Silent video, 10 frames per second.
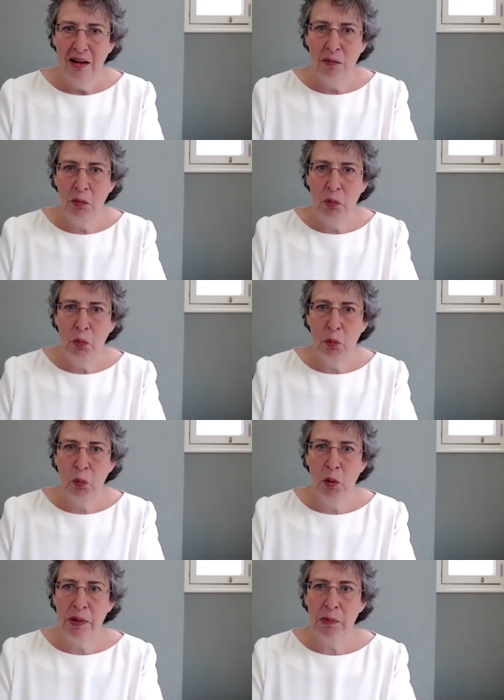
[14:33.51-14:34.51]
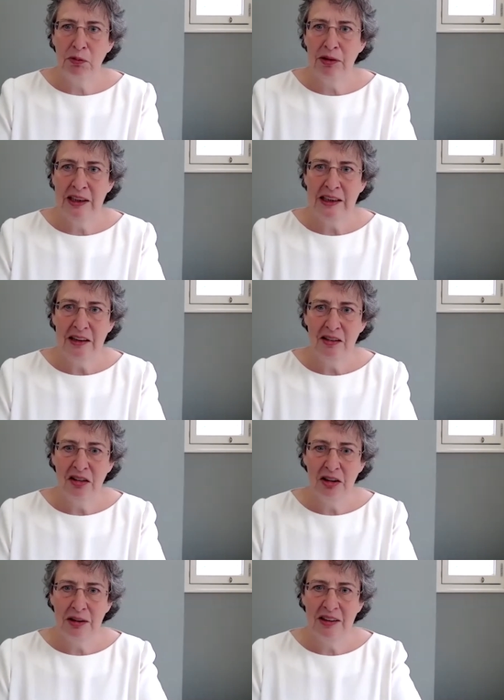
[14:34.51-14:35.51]
And what people really need to
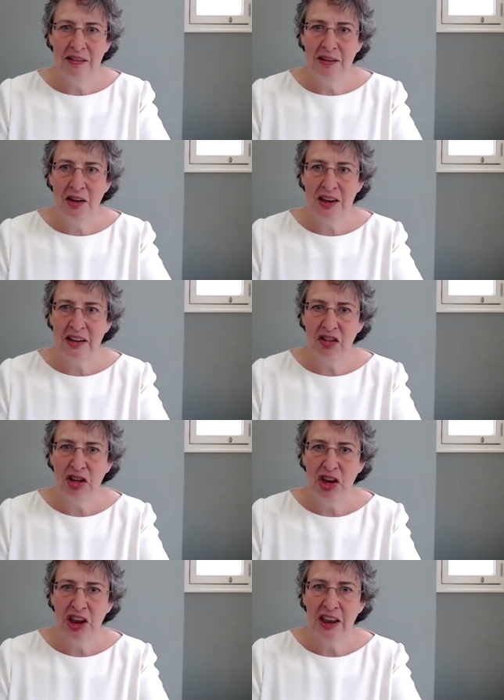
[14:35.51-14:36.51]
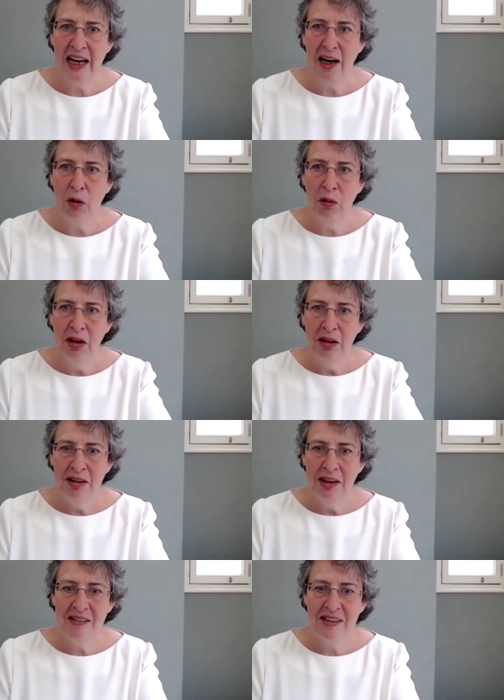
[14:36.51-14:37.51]
do is look at the structure now
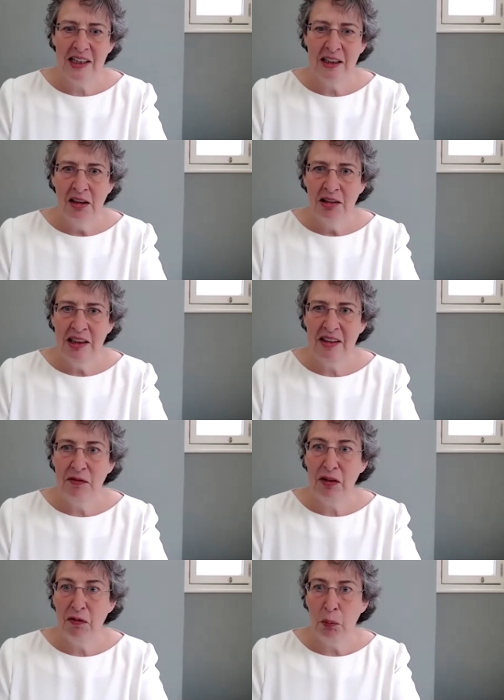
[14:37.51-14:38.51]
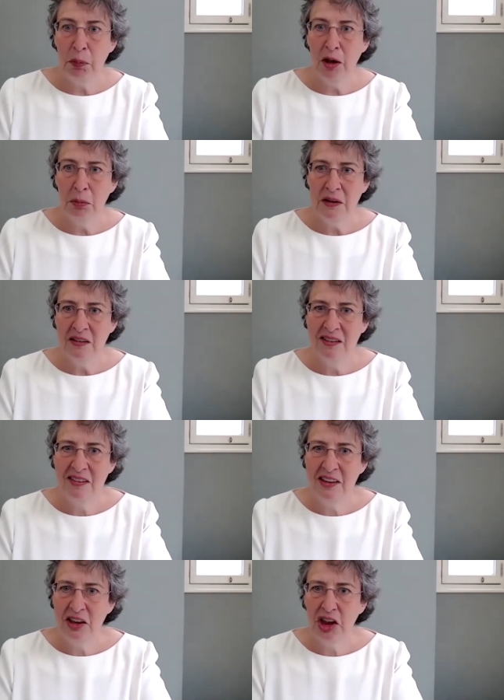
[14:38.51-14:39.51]
and say, is it fit for purpose? Is
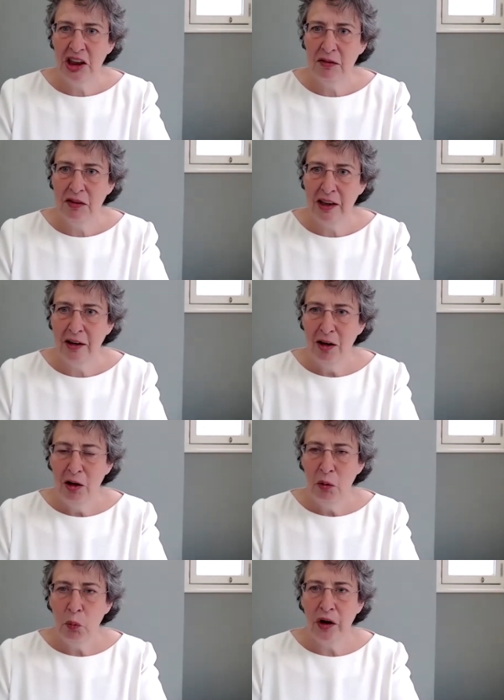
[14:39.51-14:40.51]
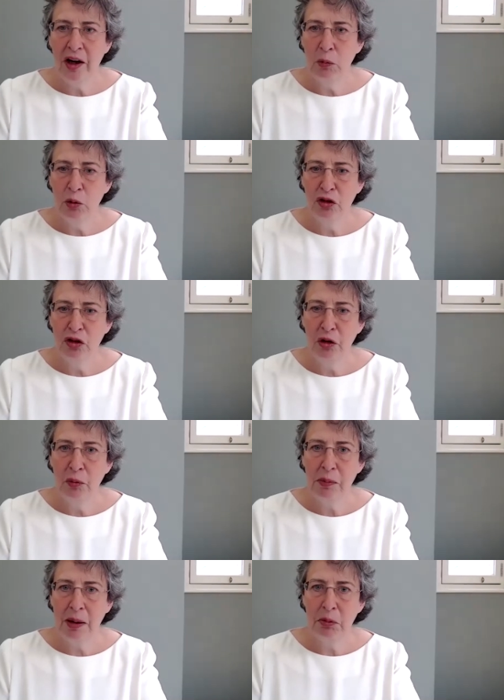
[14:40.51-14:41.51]
it achieving what I want to do
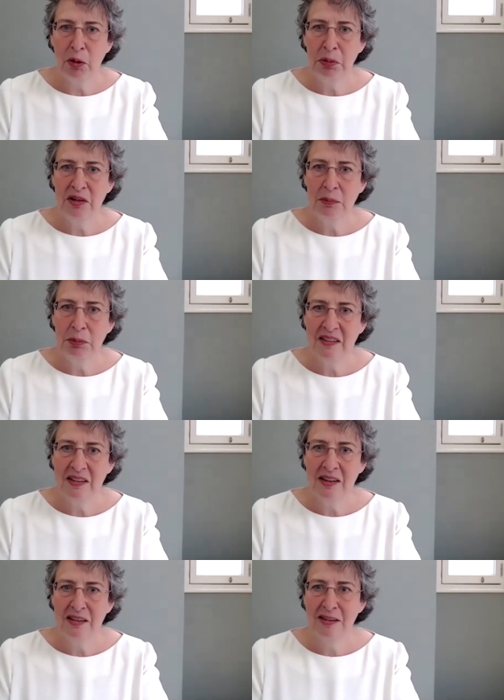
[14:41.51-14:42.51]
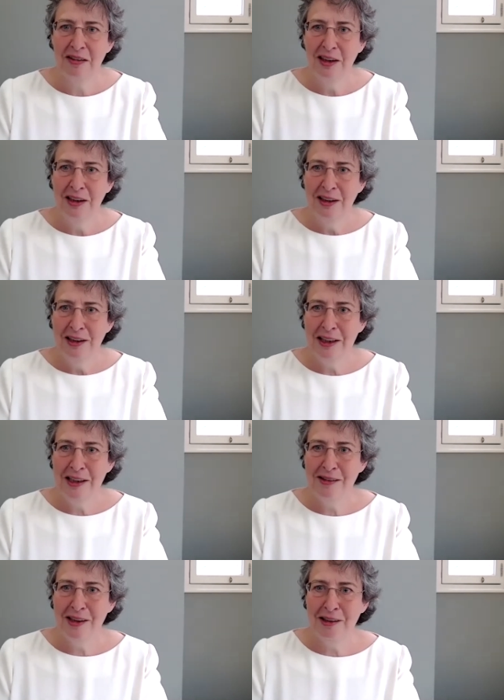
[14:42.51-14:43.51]
with my property business?
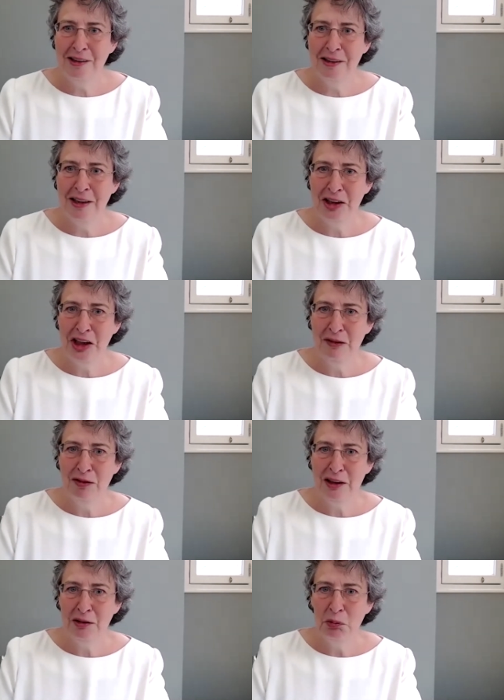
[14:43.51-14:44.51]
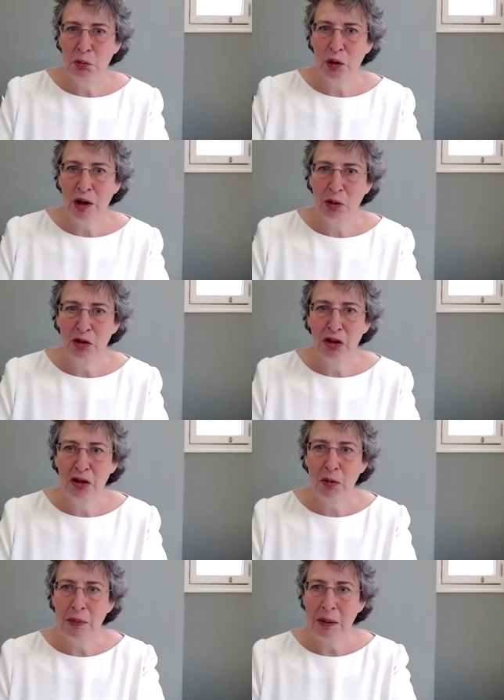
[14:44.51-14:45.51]
Is it achieving what I want to do
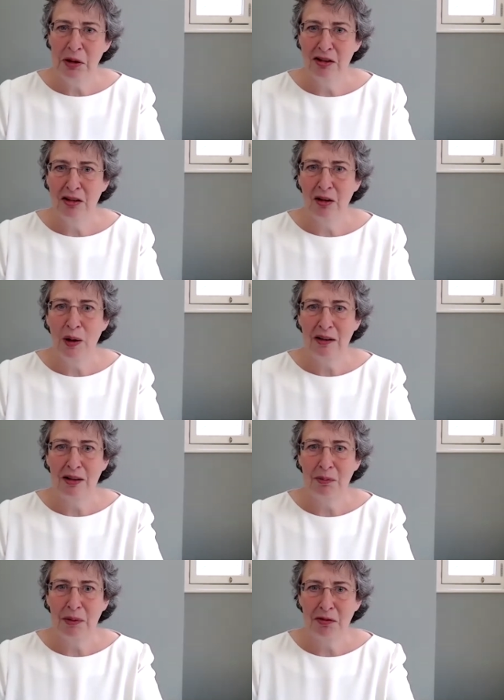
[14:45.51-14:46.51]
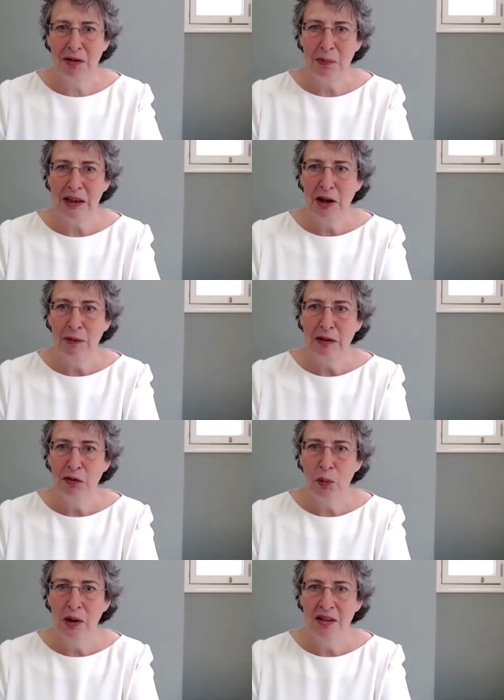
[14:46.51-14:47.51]
for my personal wealth and my family going
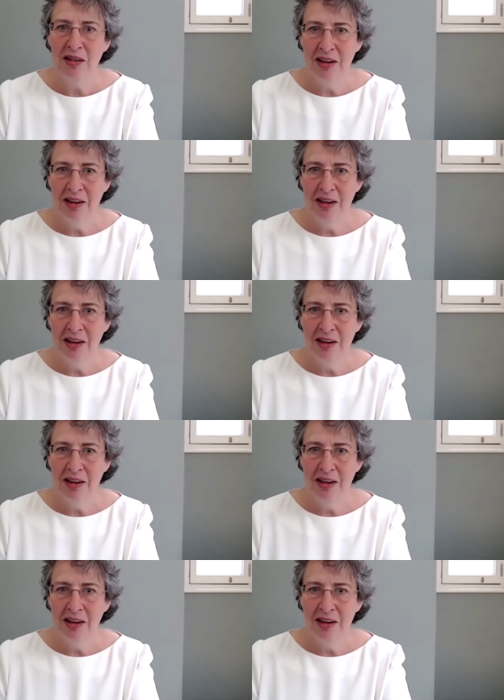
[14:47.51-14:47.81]
forward.